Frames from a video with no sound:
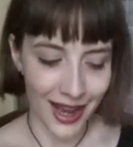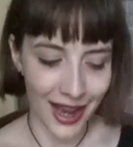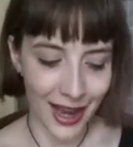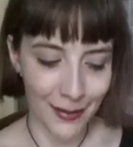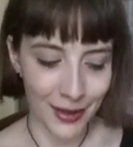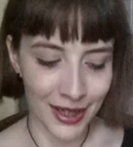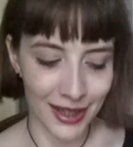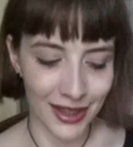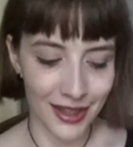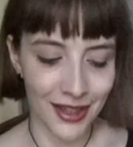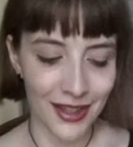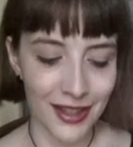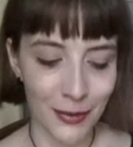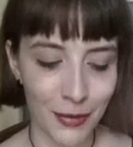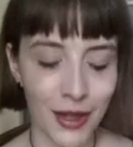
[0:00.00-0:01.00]
I mean, the
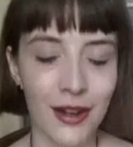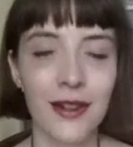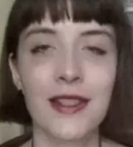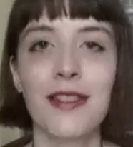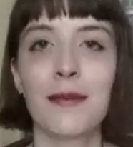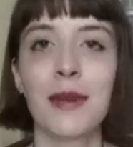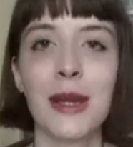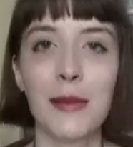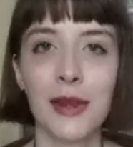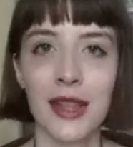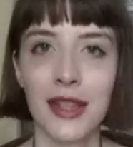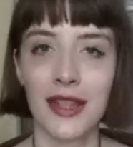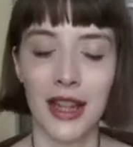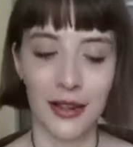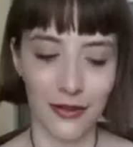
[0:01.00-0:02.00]
disappearance of people in
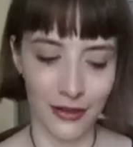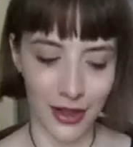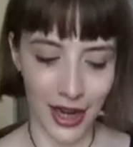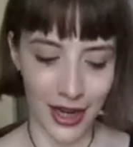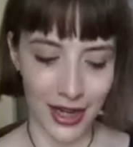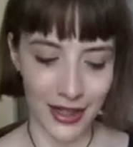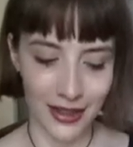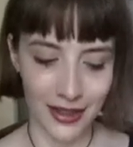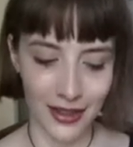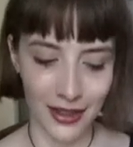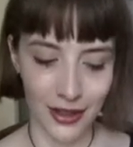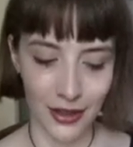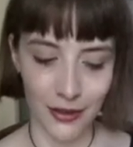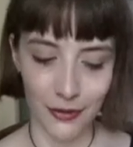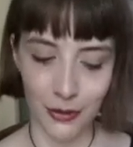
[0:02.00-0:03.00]
the dead of night
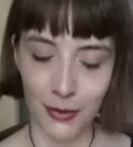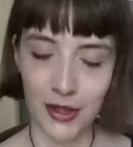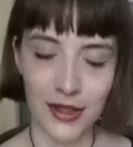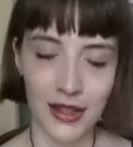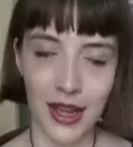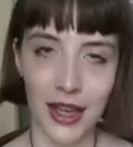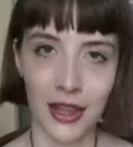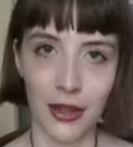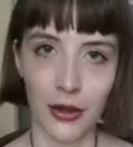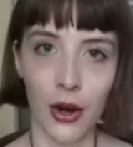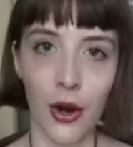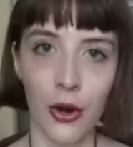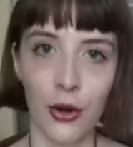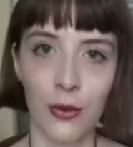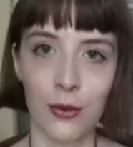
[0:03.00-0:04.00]
from inside their
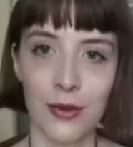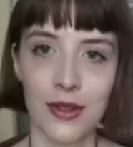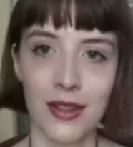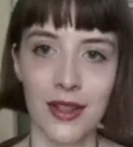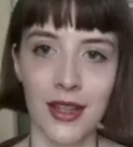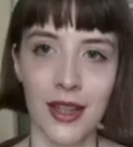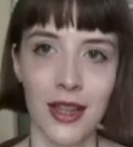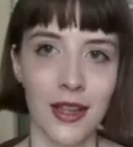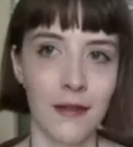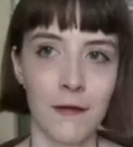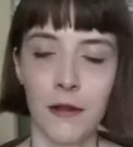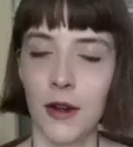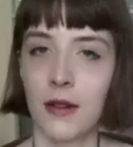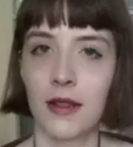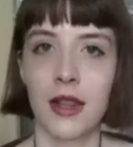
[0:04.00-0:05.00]
homes,
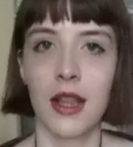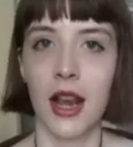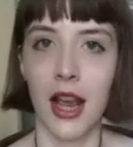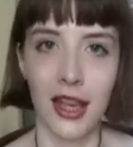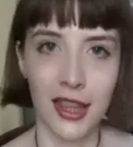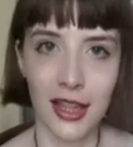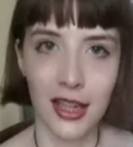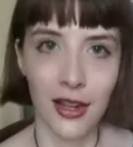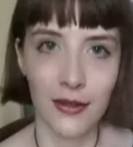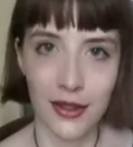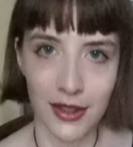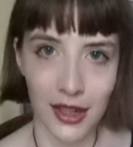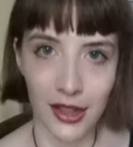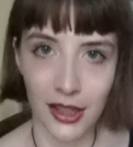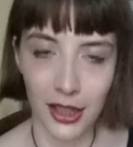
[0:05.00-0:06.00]
first thing I think of
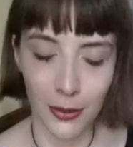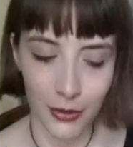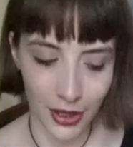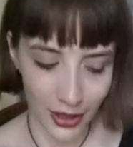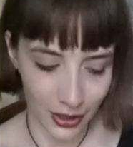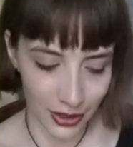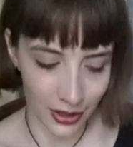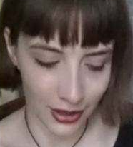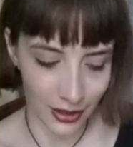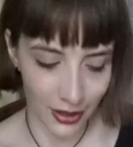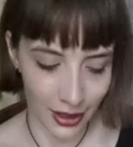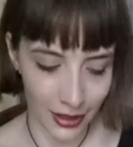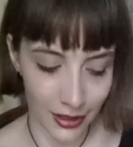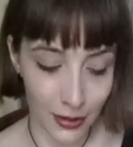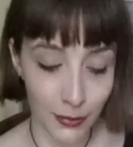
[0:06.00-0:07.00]
is alien abduction,
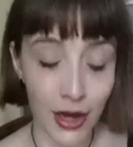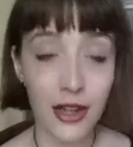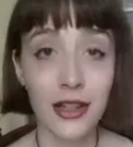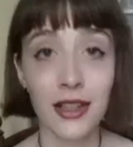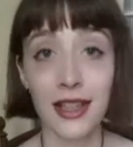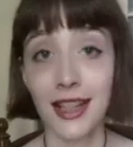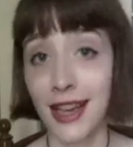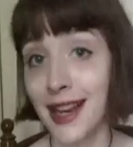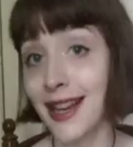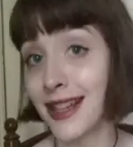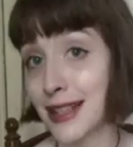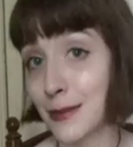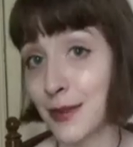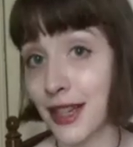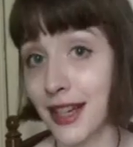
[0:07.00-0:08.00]
and especially
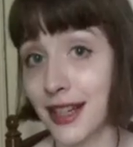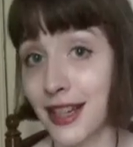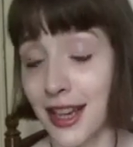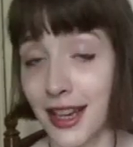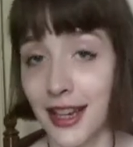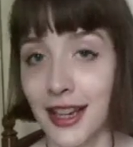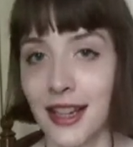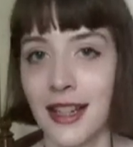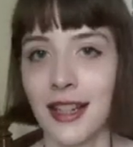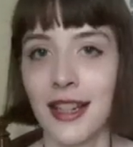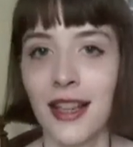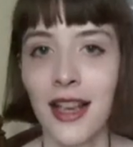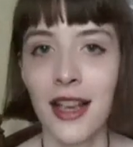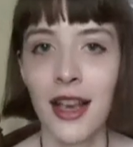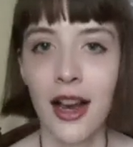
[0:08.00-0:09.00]
kids being taken
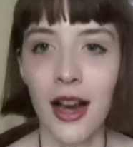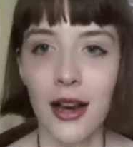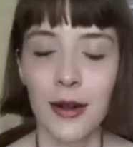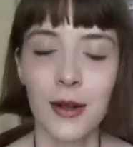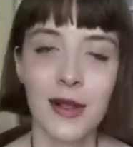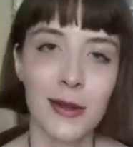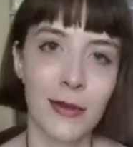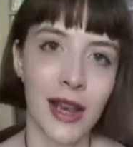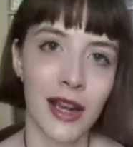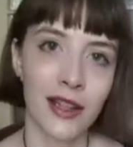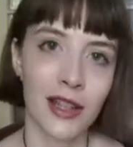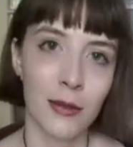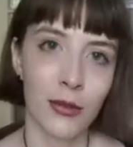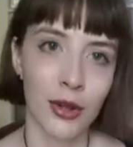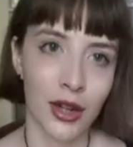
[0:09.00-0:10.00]
harkens back
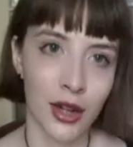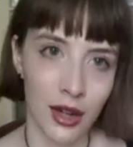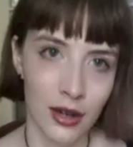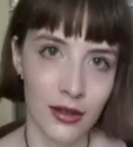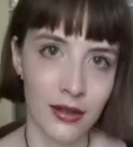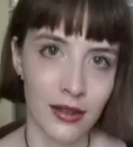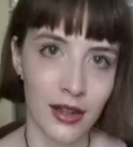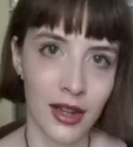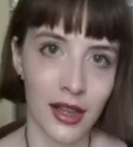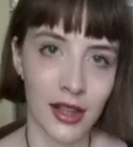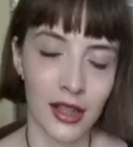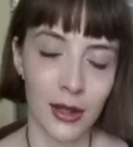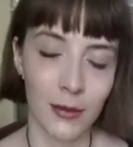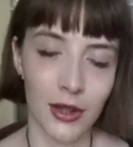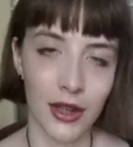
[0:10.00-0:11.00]
to the precursor to
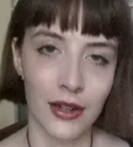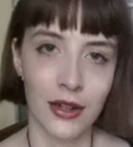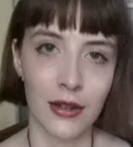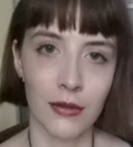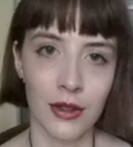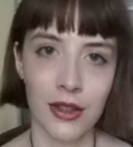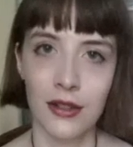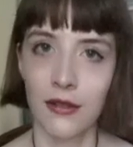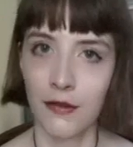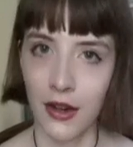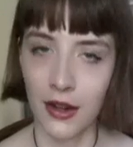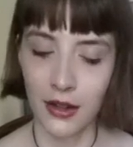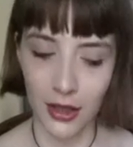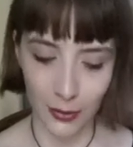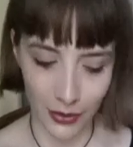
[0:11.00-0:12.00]
alien abduction, which is
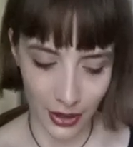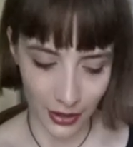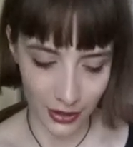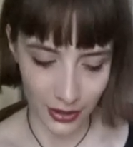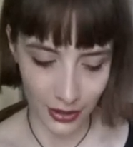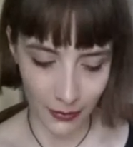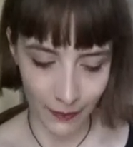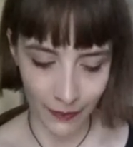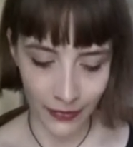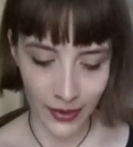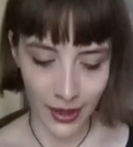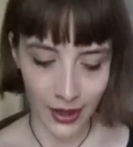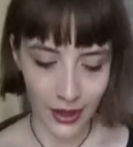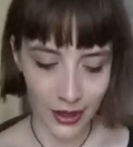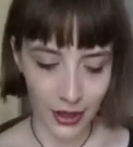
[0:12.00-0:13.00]
fairy abduction.
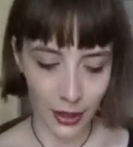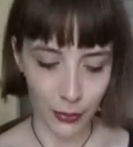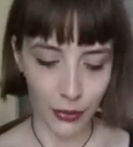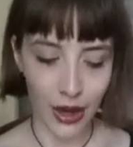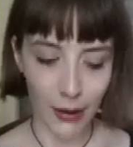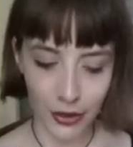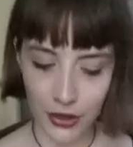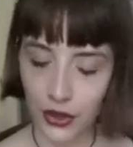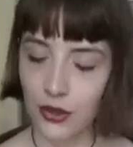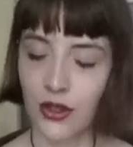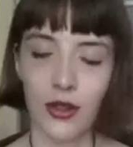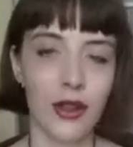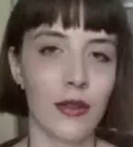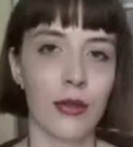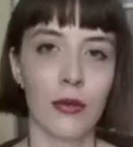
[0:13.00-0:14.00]
You know, probably just
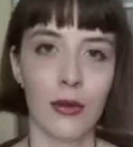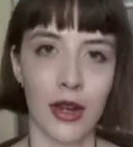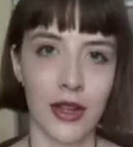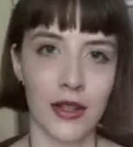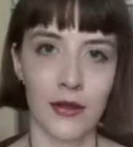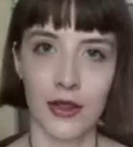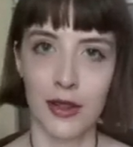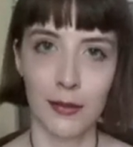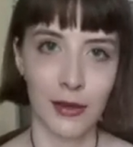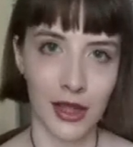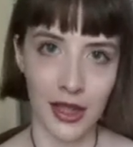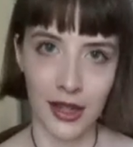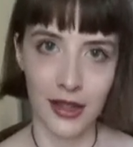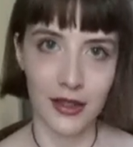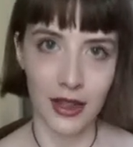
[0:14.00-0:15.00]
two different ways of
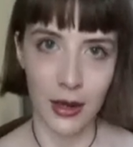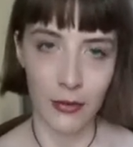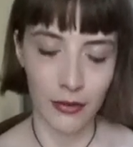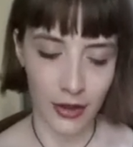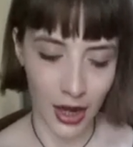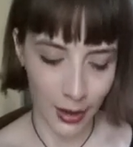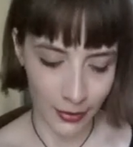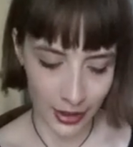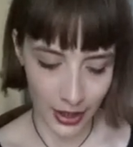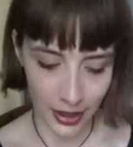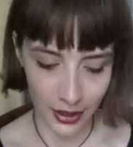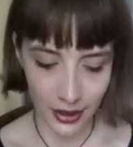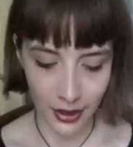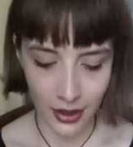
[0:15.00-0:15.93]
explaining the same phenomenon.